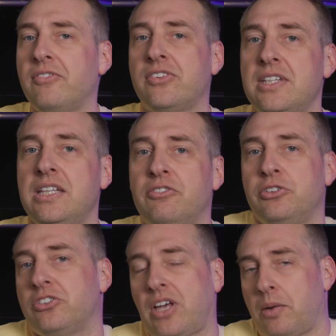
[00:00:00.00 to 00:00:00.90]
have seen if
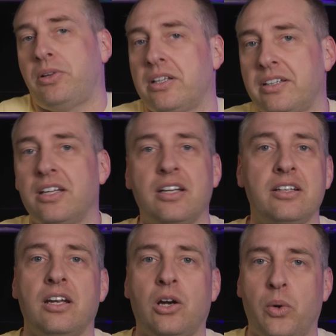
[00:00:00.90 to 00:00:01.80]
we just kind of plugged it in
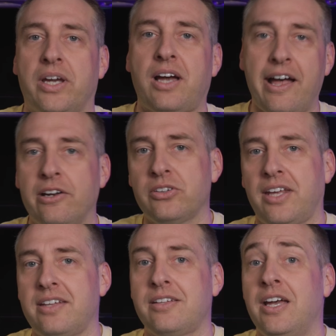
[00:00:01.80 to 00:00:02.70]
and did a quick idle
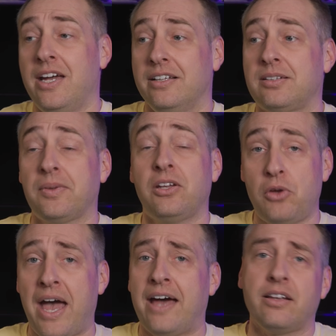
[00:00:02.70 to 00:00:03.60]
test. It's something that
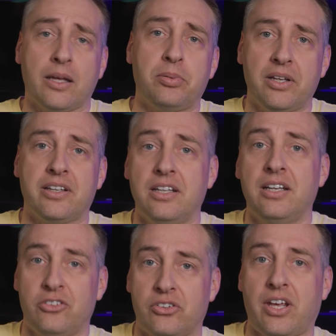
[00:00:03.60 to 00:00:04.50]
you had to like plug it
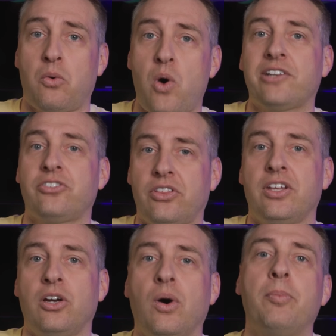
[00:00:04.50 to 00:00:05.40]
in and just kind of watch the
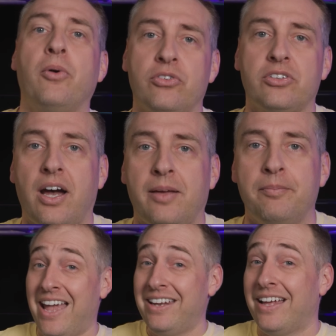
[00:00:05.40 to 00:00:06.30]
thing go up over time.
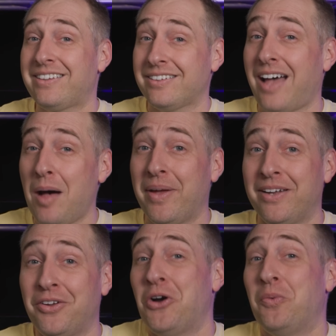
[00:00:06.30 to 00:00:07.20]
And at the top
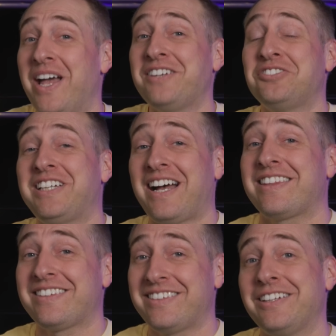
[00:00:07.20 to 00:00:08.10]
end, we actually got
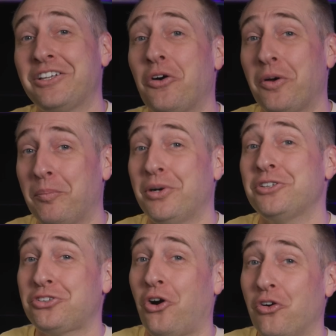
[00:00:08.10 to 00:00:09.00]
the thing to go and
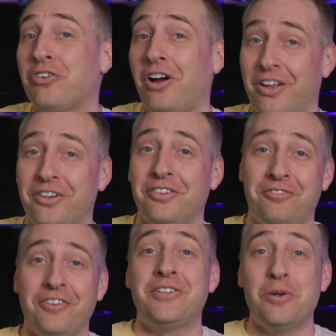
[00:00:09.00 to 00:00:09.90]
push over
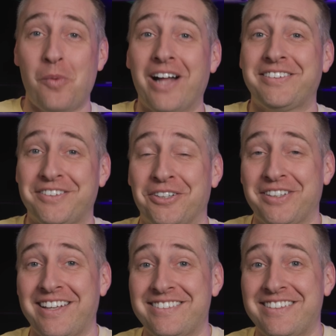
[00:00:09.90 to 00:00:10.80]
150 watts in our
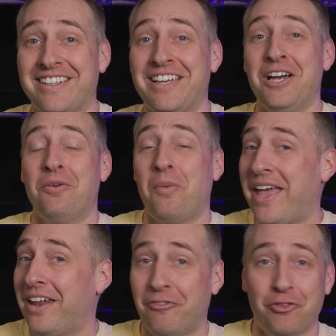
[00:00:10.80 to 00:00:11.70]
testing when we
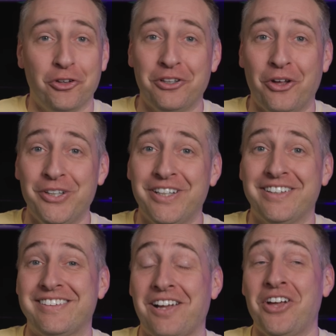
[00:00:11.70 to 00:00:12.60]
had it fully loaded
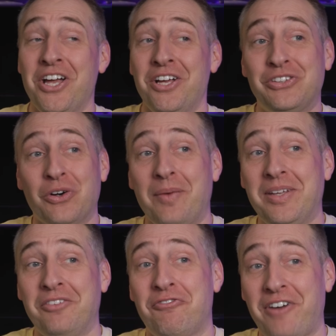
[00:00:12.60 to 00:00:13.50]
and stuff. So, I
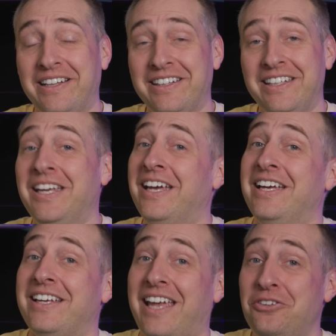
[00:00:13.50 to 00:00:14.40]
mean, frankly,
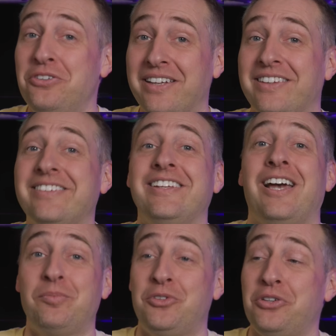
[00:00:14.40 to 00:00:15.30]
can you get this
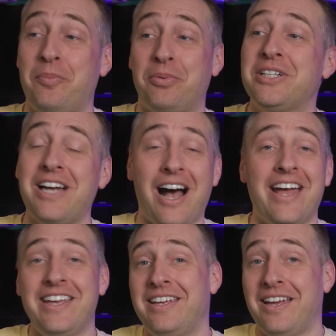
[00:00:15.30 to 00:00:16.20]
thing up to a pretty
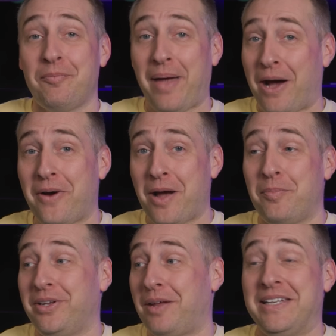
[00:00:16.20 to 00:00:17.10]
high power
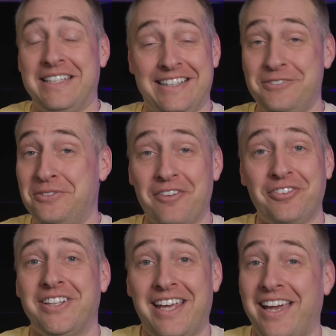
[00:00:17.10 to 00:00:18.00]
output? I mean, you
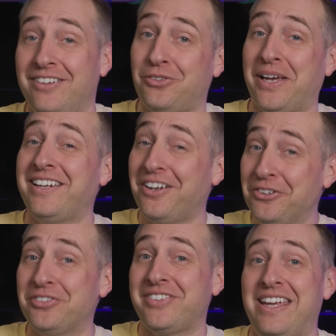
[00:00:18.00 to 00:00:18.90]
definitely can. So I can
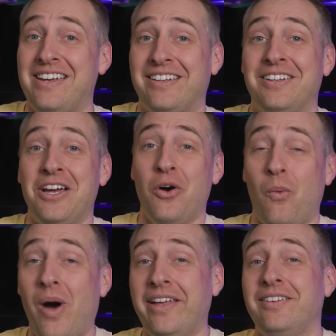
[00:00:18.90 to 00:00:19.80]
understand
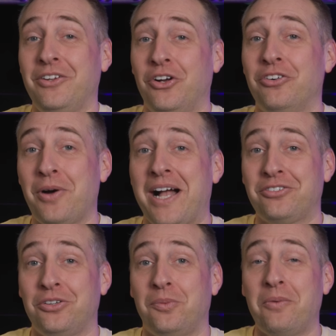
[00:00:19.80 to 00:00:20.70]
why Lenovo
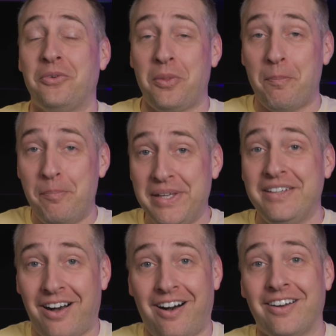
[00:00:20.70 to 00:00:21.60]
actually went with the
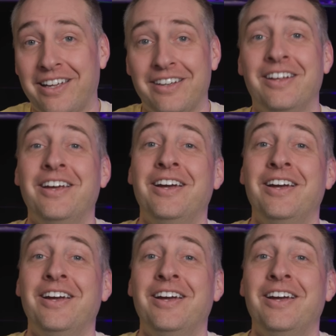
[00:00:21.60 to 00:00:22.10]
big honking